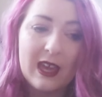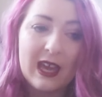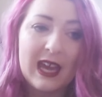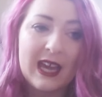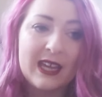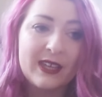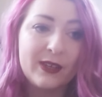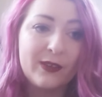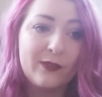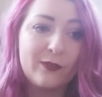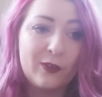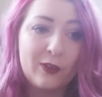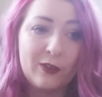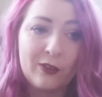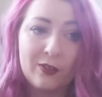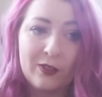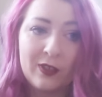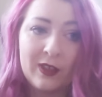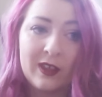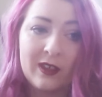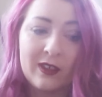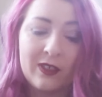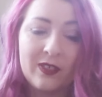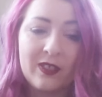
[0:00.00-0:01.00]
and if you
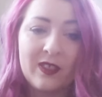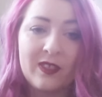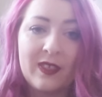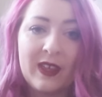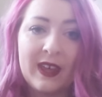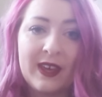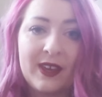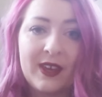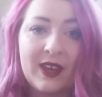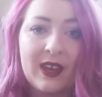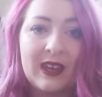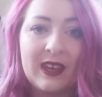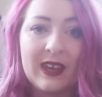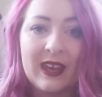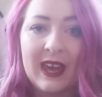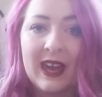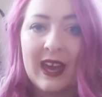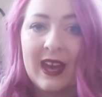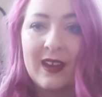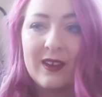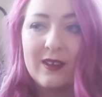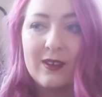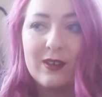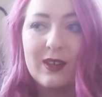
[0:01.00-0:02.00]
think that they can
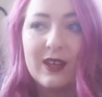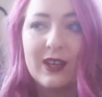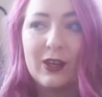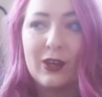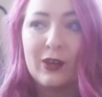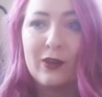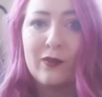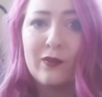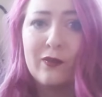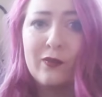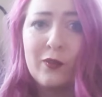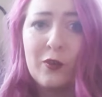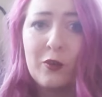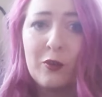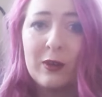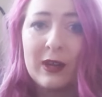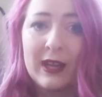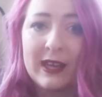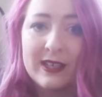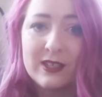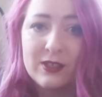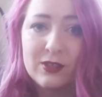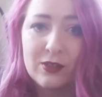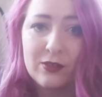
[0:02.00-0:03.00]
get, you know, 4
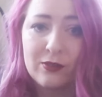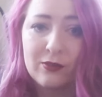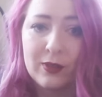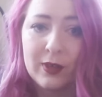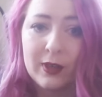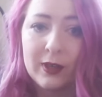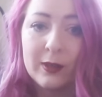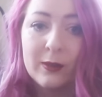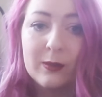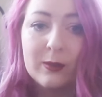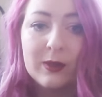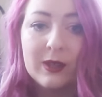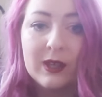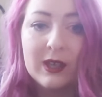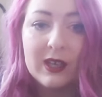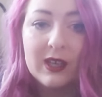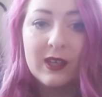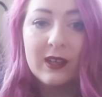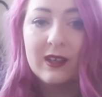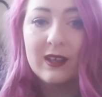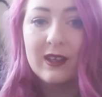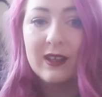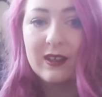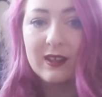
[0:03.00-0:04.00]
legs through,
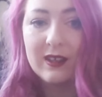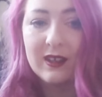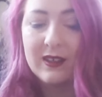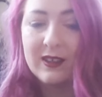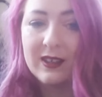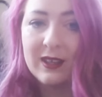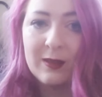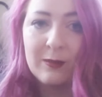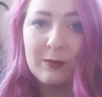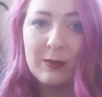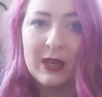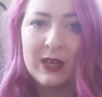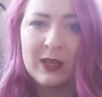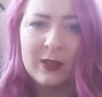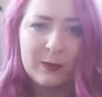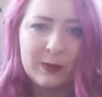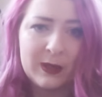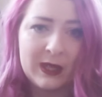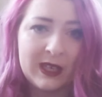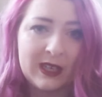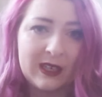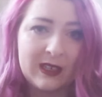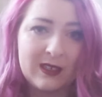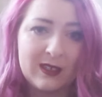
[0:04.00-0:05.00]
and then
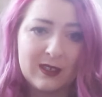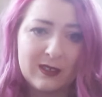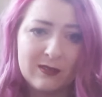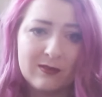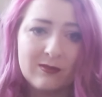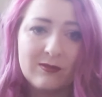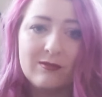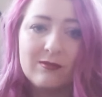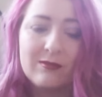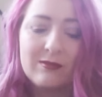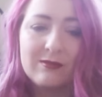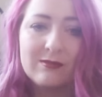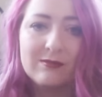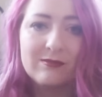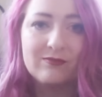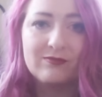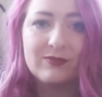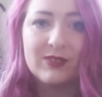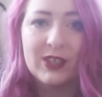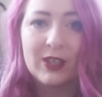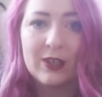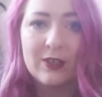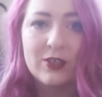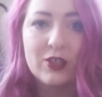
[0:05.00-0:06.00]
maybe,
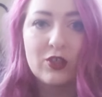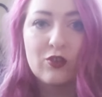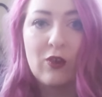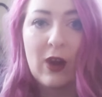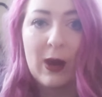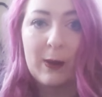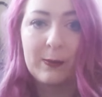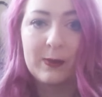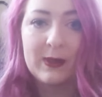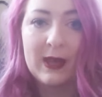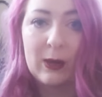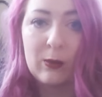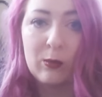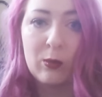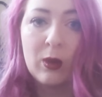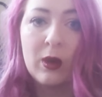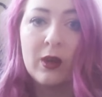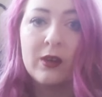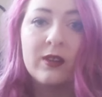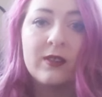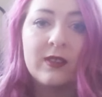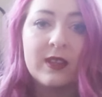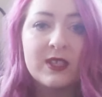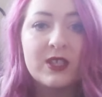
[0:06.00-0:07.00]
you know, scrap that
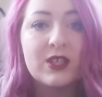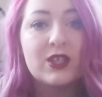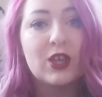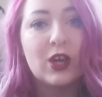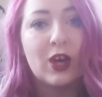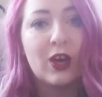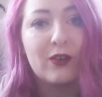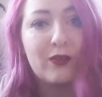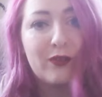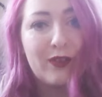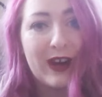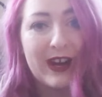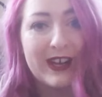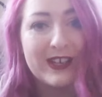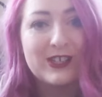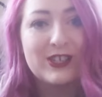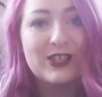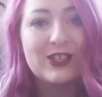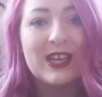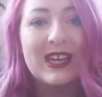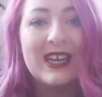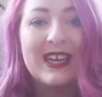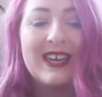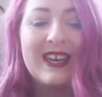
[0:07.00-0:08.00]
one and then start
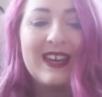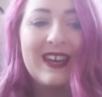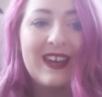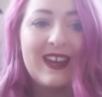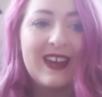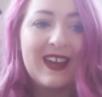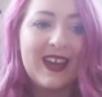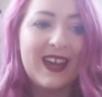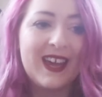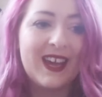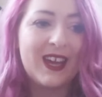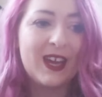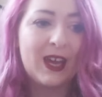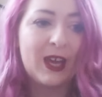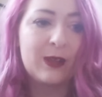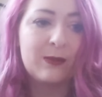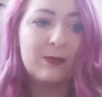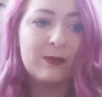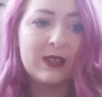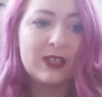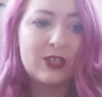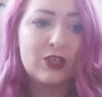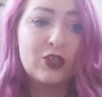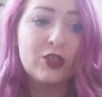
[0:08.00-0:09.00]
fresh.
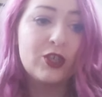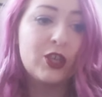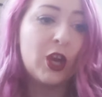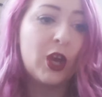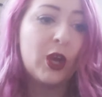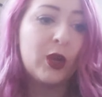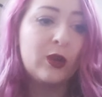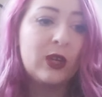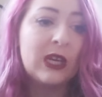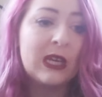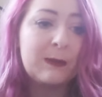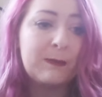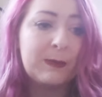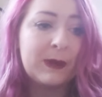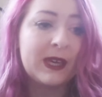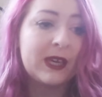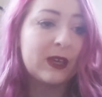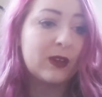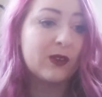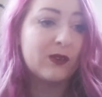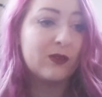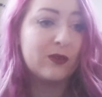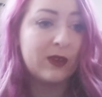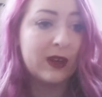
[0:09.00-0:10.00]
And they should only
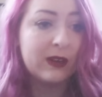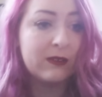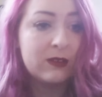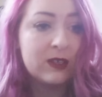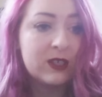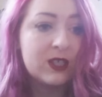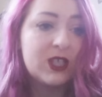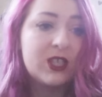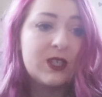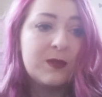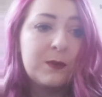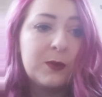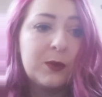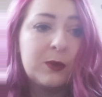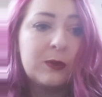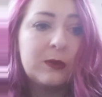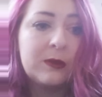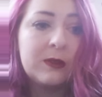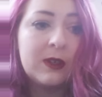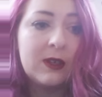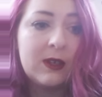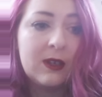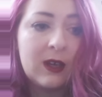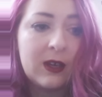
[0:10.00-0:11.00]
be very
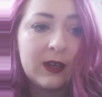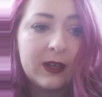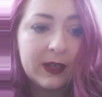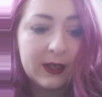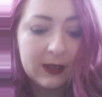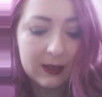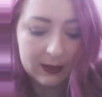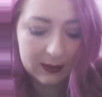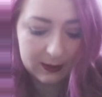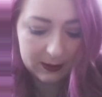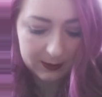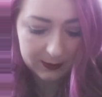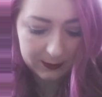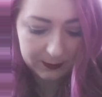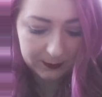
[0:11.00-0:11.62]
small, like